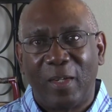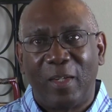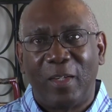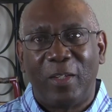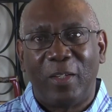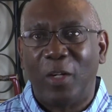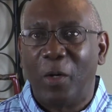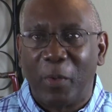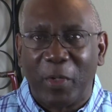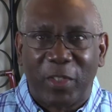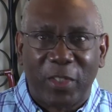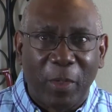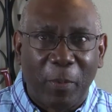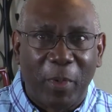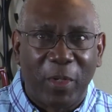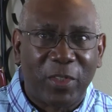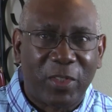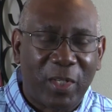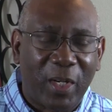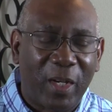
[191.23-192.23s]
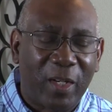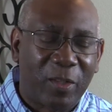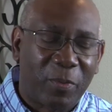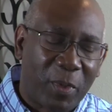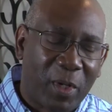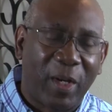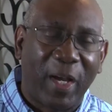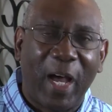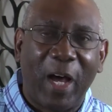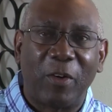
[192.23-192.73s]
You know, when someone says,
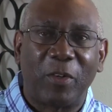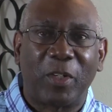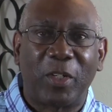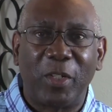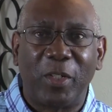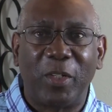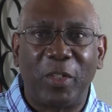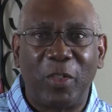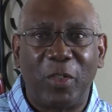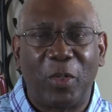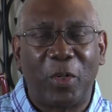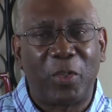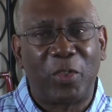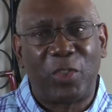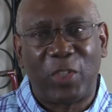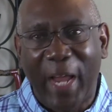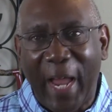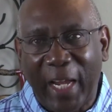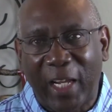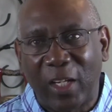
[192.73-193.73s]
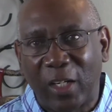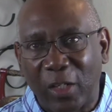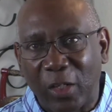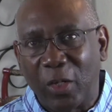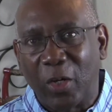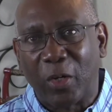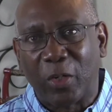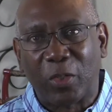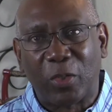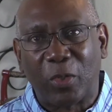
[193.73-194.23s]
well, how good your jacket
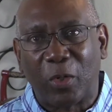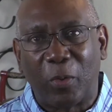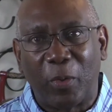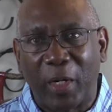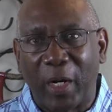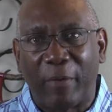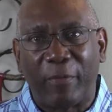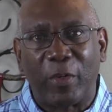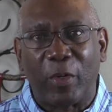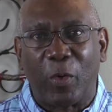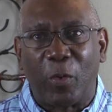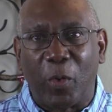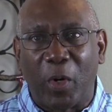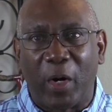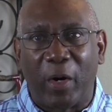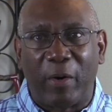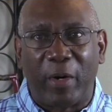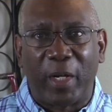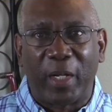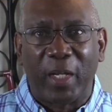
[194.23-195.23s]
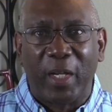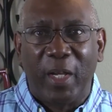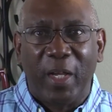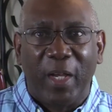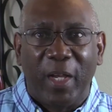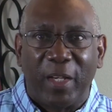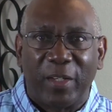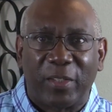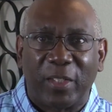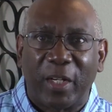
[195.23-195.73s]
looks or whatever you're wearing,
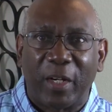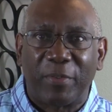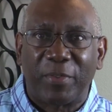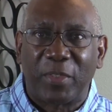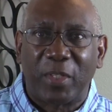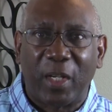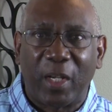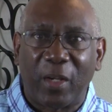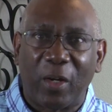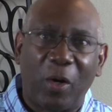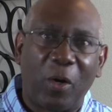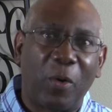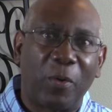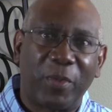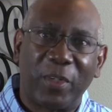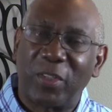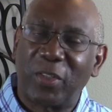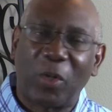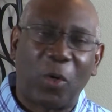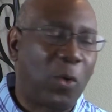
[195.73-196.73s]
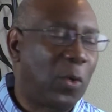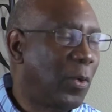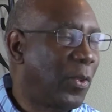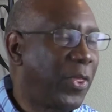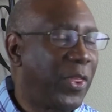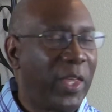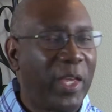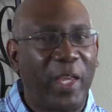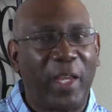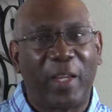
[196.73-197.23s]
instead of saying, oh, this
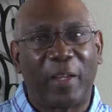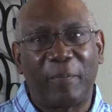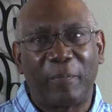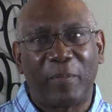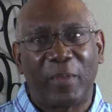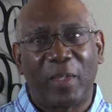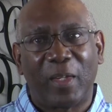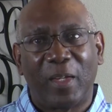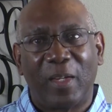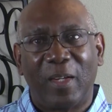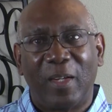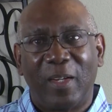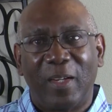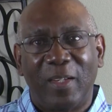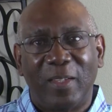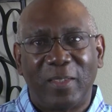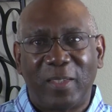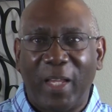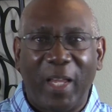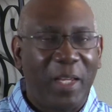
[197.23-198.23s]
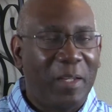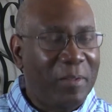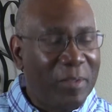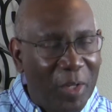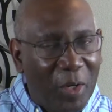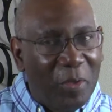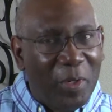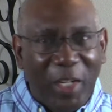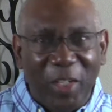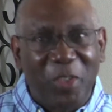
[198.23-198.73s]
old thing, say, you
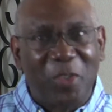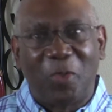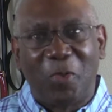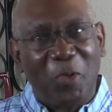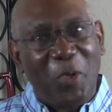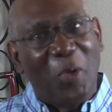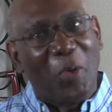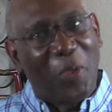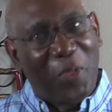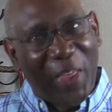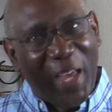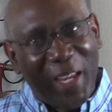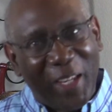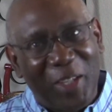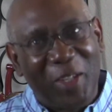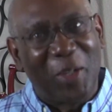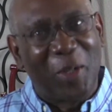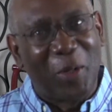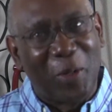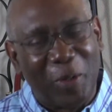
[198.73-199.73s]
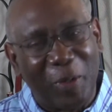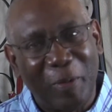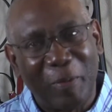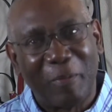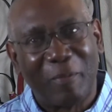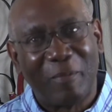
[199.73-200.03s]
know, it's true, thank you.